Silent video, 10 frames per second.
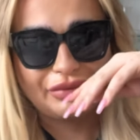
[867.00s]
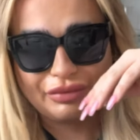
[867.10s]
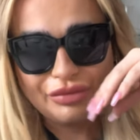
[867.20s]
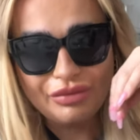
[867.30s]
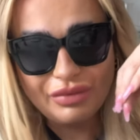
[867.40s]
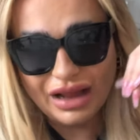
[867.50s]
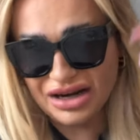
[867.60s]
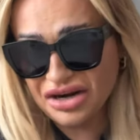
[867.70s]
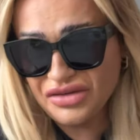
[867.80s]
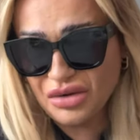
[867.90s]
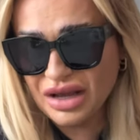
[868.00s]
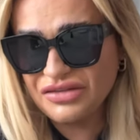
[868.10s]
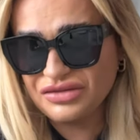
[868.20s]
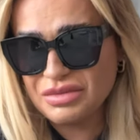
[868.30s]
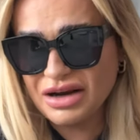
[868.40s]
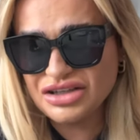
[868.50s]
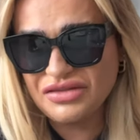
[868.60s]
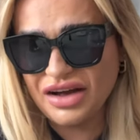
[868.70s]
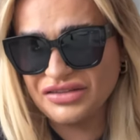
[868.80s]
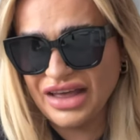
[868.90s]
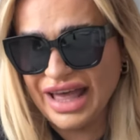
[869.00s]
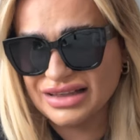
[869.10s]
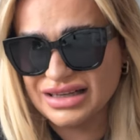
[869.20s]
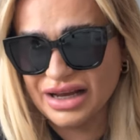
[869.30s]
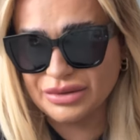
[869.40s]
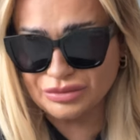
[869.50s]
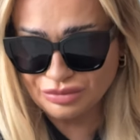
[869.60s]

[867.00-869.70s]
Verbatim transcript: I don't even know if imagine if I had kids. Like,